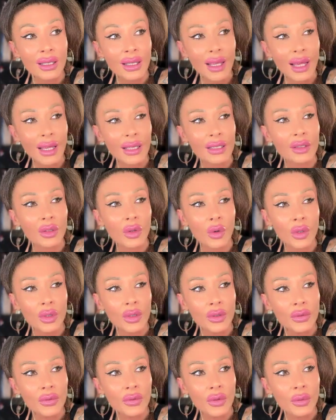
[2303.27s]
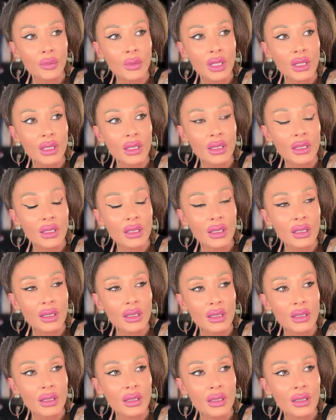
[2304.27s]
And in order for me
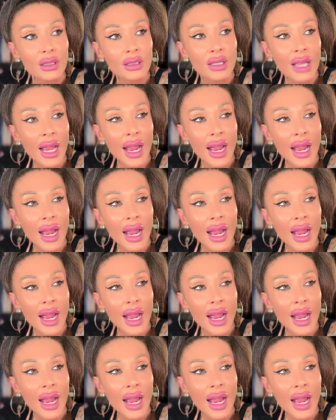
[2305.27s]
to